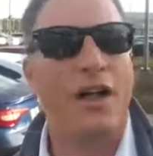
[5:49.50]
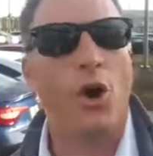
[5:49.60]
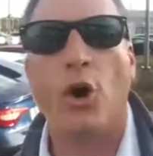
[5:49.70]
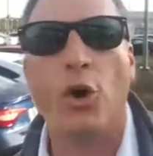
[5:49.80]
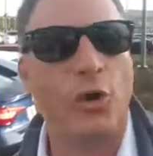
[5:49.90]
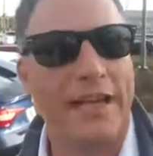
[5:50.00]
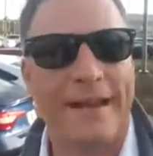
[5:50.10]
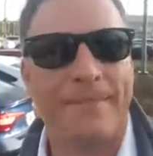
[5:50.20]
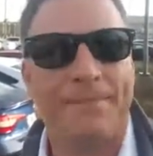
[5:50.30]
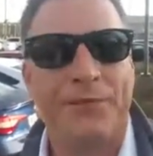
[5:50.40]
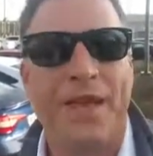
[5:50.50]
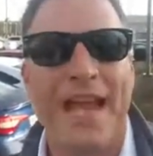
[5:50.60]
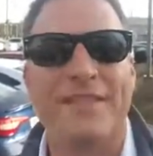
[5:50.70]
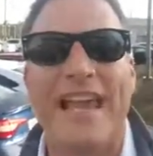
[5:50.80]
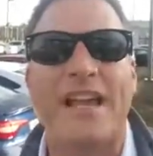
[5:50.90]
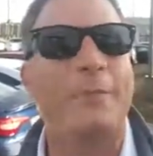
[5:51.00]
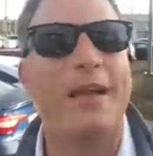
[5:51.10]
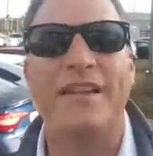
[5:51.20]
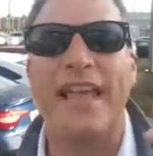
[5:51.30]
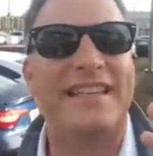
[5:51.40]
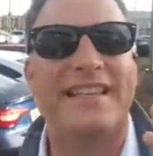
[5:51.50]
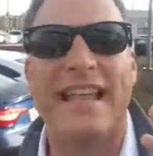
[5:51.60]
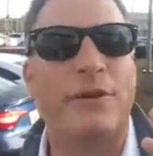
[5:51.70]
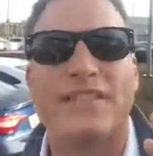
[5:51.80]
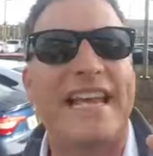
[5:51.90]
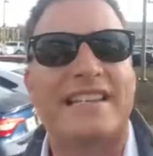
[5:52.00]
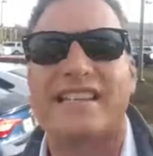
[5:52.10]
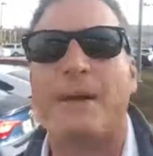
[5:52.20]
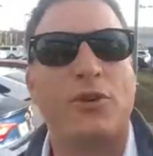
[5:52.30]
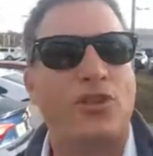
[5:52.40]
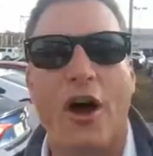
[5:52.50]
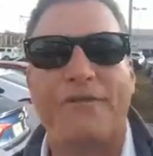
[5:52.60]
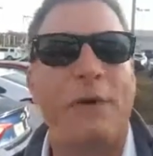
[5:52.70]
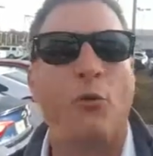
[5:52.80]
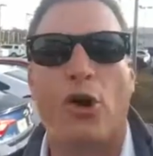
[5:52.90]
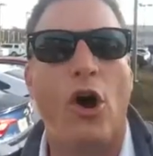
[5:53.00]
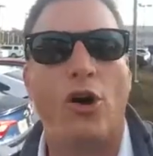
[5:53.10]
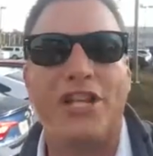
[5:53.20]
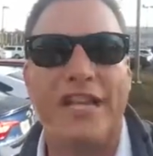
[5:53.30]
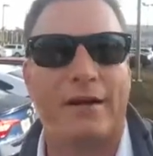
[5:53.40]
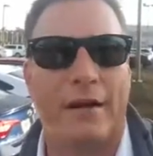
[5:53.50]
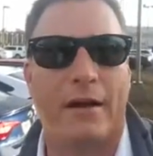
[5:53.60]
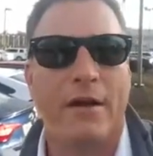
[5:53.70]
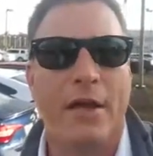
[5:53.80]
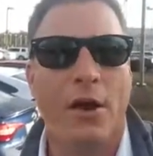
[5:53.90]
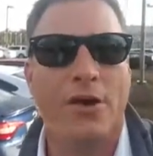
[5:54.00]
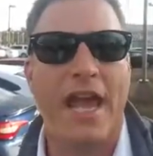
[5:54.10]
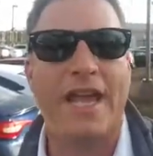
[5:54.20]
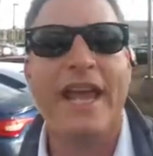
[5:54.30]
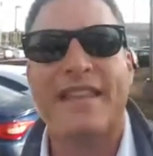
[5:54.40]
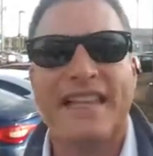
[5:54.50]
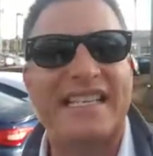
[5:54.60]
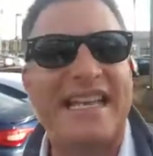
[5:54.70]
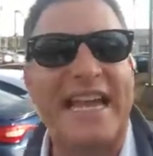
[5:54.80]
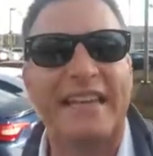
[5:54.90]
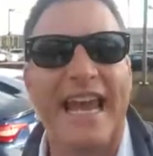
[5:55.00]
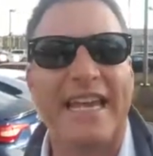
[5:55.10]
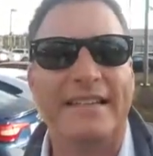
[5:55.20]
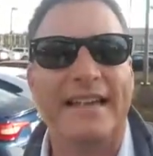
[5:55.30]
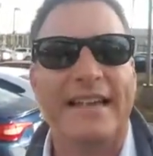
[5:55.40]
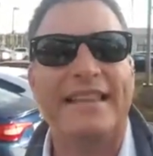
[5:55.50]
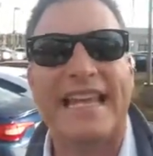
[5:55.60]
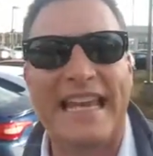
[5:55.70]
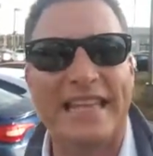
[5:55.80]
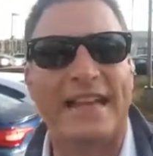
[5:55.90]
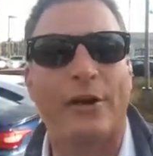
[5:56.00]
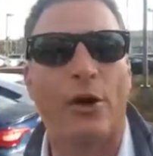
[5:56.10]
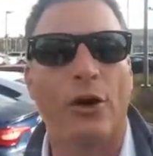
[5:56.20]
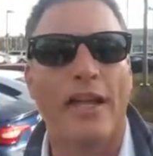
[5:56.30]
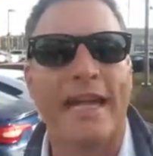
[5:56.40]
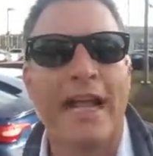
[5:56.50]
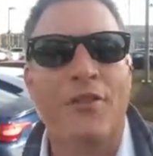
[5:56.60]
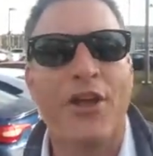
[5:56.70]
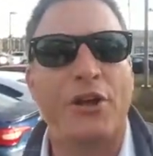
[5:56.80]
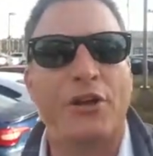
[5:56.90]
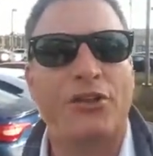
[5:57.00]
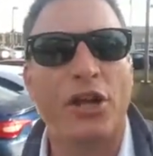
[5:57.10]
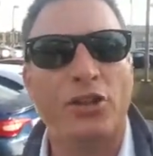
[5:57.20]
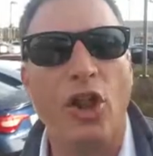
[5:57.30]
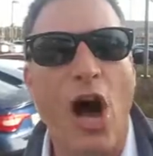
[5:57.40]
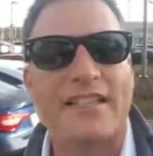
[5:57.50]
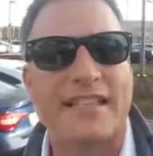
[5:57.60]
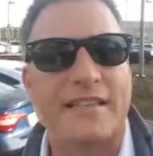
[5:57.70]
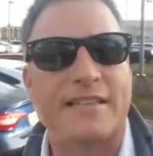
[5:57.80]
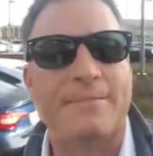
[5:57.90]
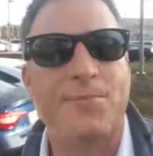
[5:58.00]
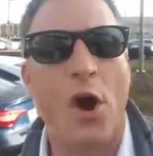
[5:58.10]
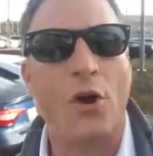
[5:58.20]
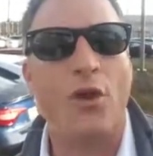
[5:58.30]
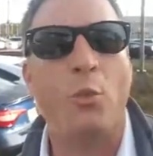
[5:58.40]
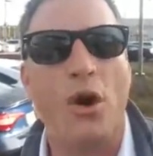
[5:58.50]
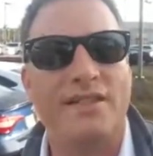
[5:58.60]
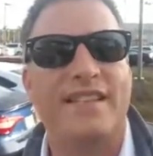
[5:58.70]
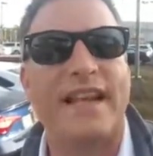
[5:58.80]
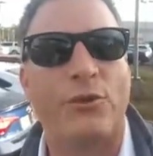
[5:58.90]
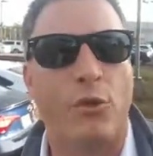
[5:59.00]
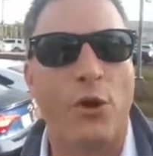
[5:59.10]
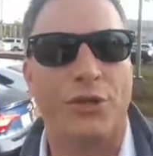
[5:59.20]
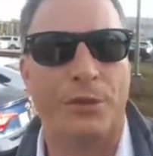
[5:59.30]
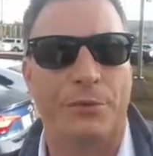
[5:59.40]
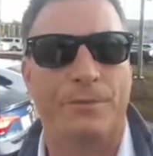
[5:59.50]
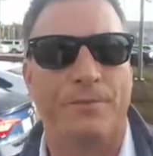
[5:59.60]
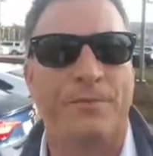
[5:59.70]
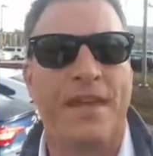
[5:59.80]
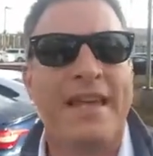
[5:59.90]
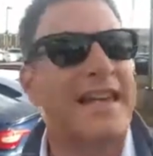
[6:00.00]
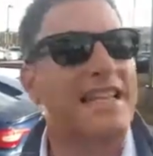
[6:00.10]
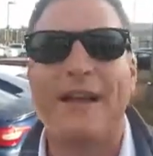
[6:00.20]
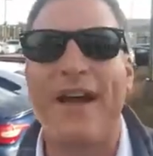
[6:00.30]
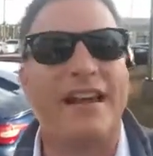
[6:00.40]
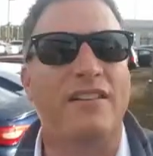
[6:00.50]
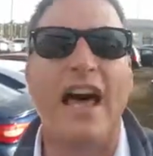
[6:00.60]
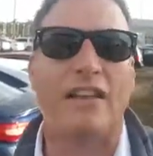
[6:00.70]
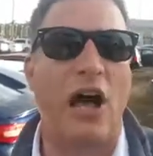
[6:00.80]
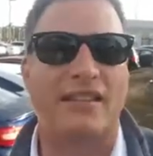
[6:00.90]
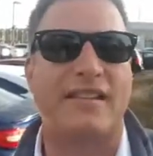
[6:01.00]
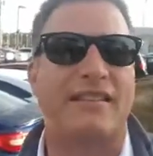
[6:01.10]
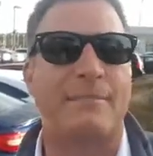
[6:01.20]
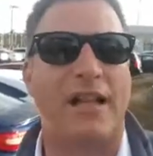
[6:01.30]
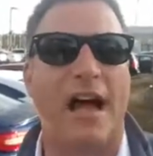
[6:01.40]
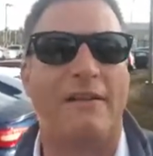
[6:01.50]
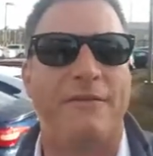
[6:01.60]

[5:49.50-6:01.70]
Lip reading: early. Okay, they come in, they don't take summers off. They work all year. Okay, they stay late. They get there early. The losses are the ones that grow you. Guys, I've had a lot of losses in my life.